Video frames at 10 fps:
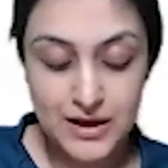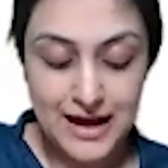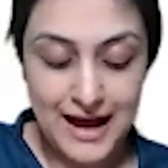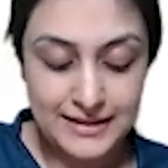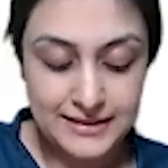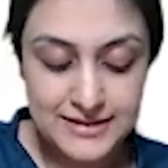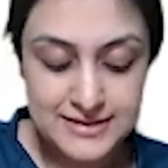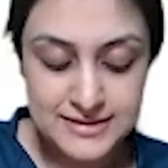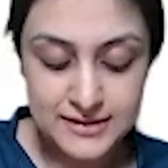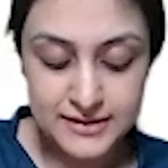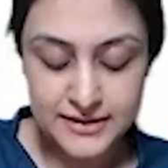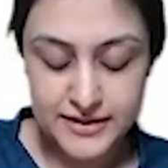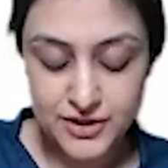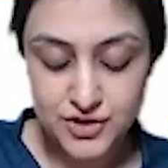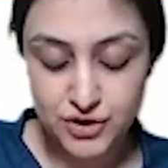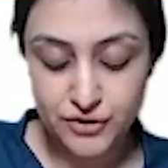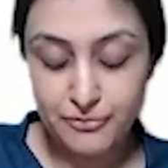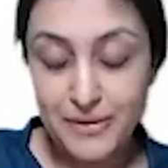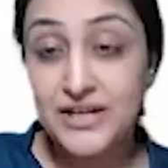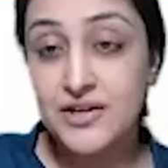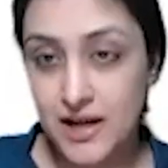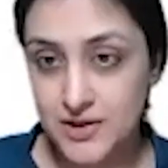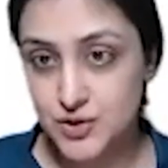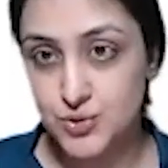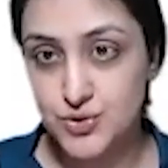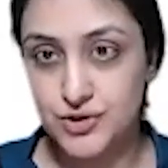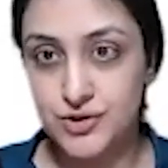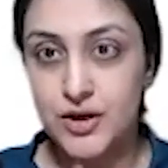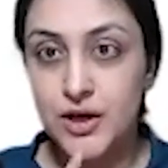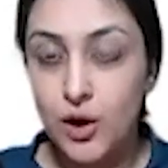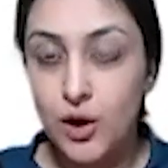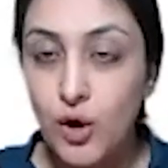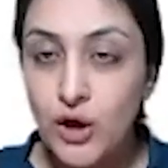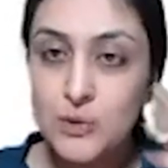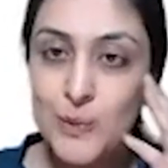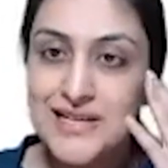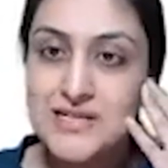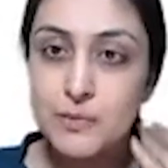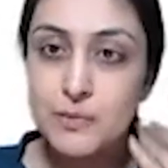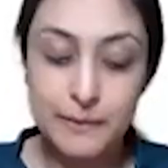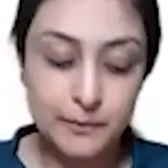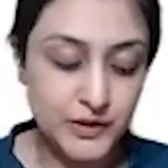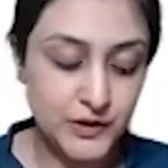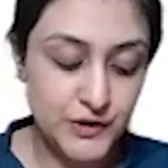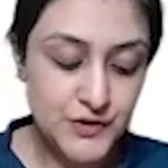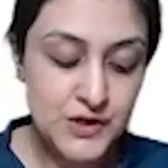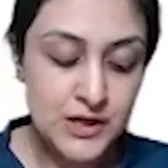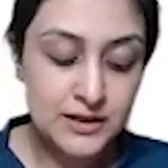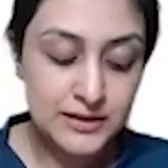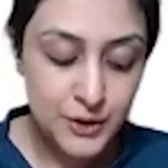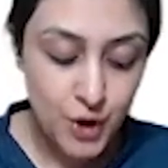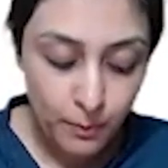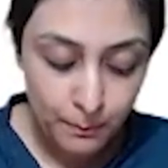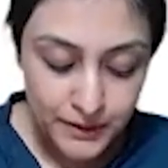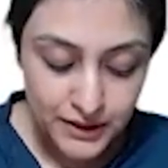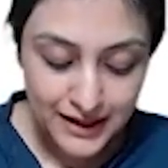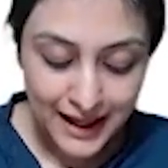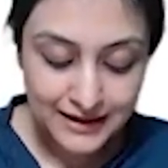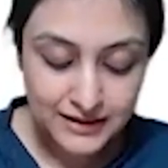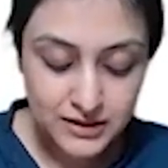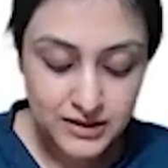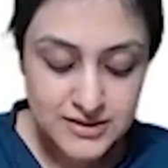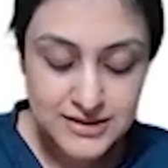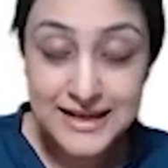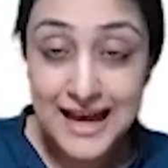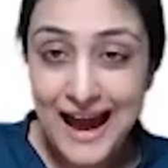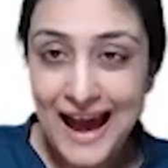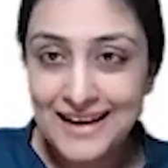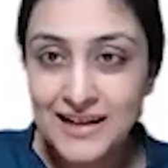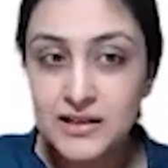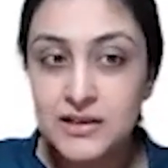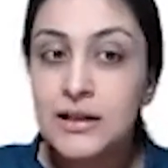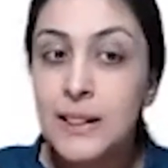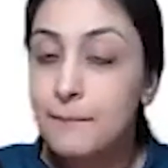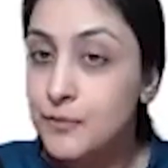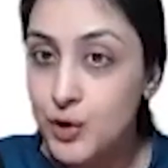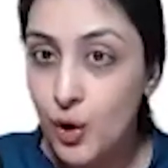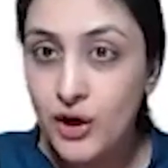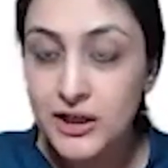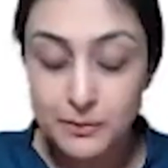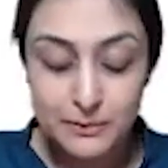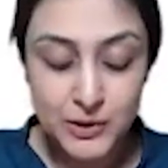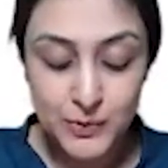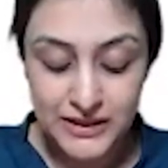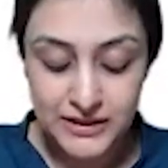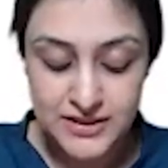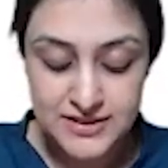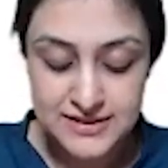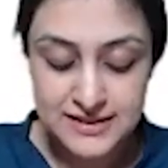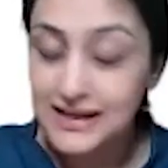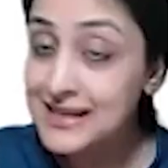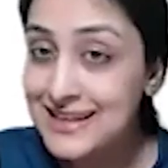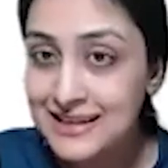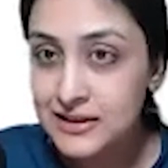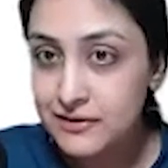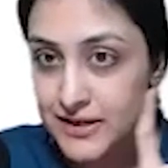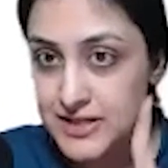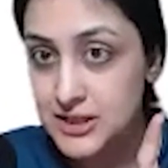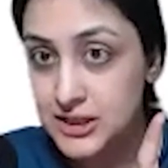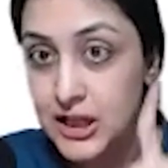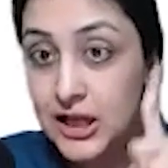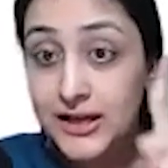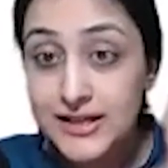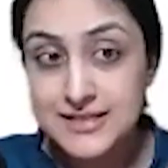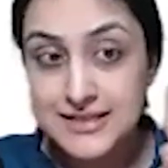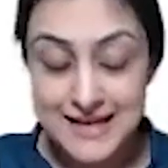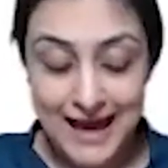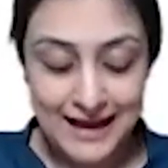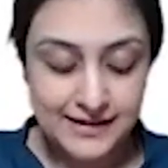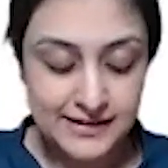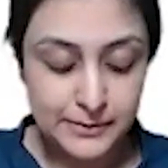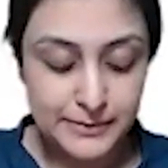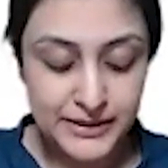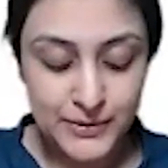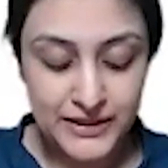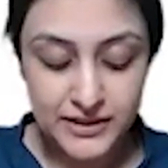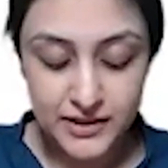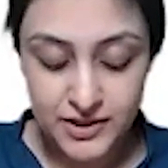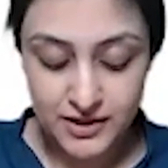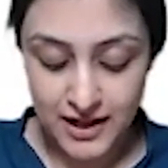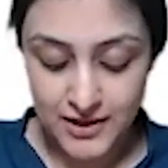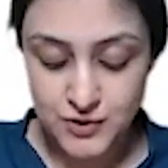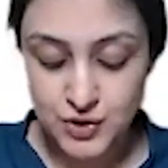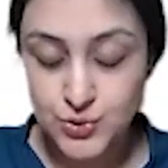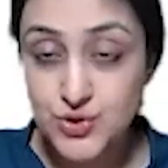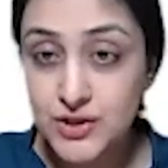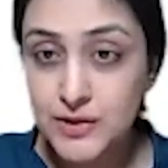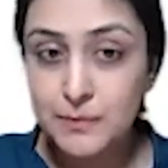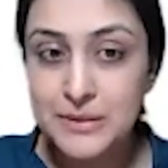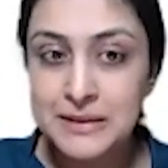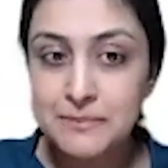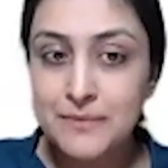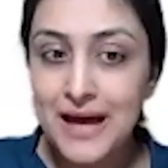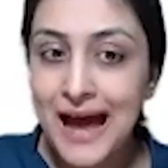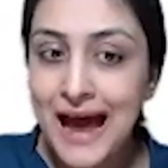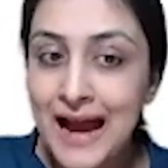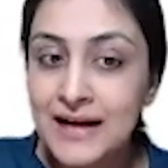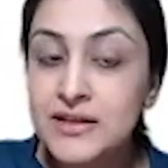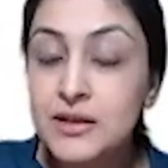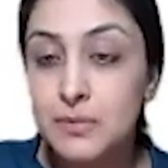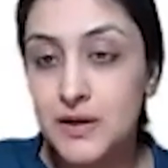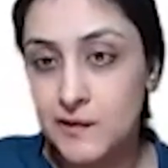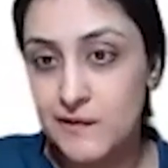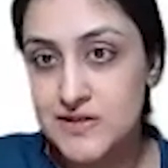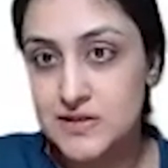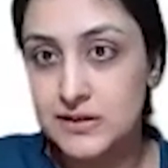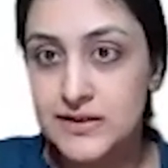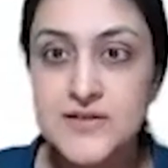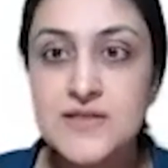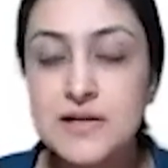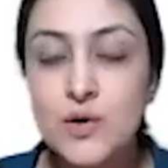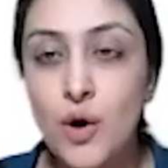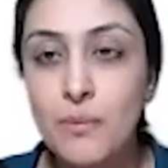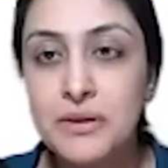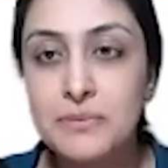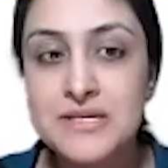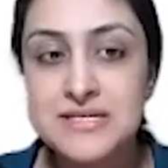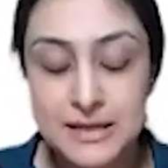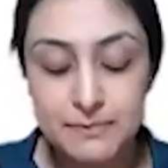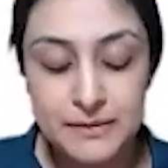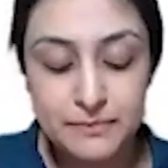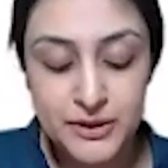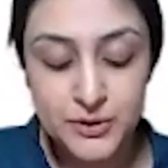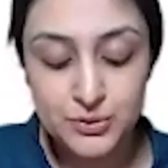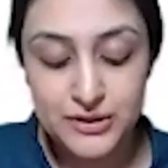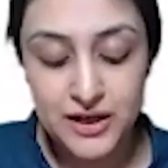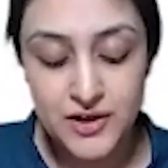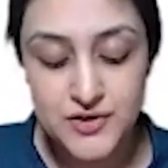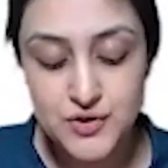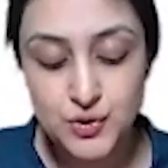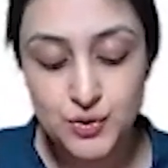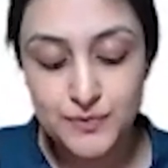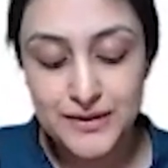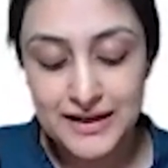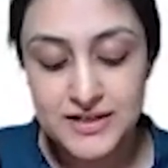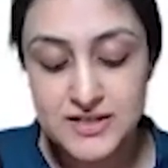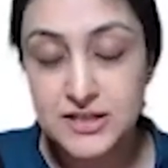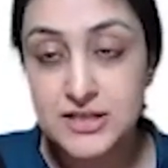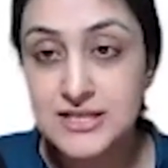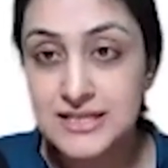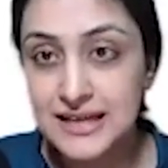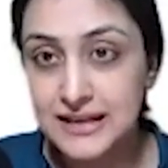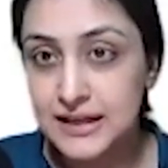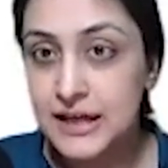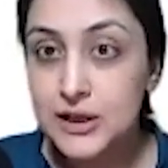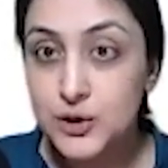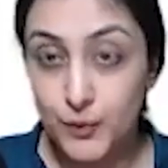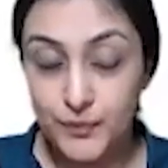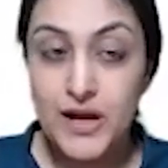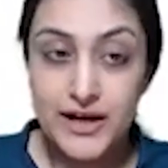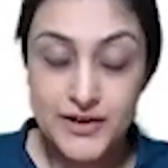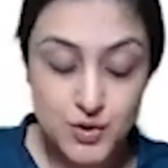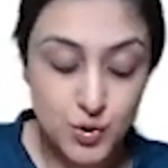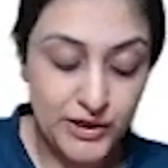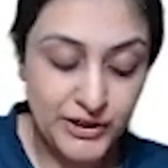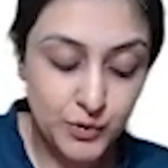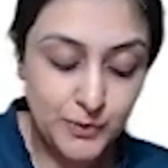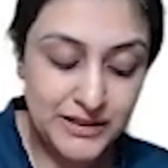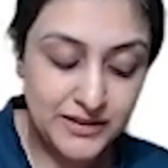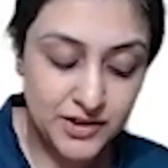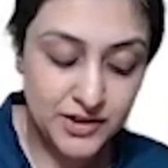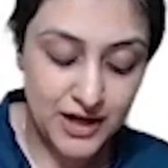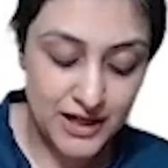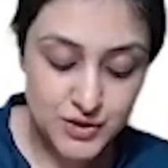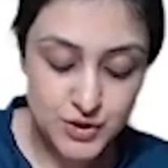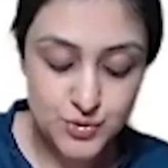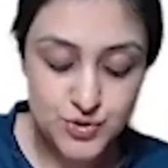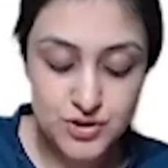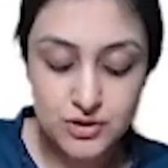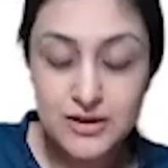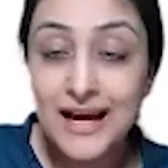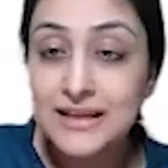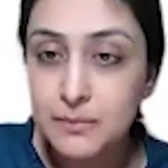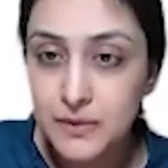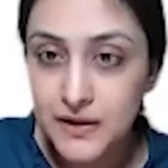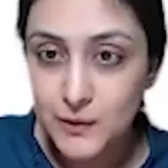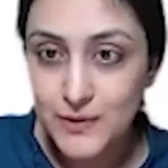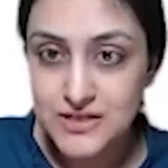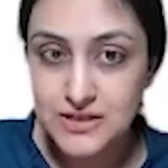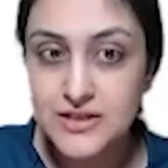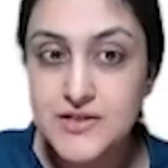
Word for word: And this is the direction of my transducer. Always remember this. Doppler angle is the angle not between the skin the vessel. It's the angle between the transducer beam and the blood vessel. This is a common mistake people do. They assume that it's the skin. No, it is going to be the transducer and the blood vessel.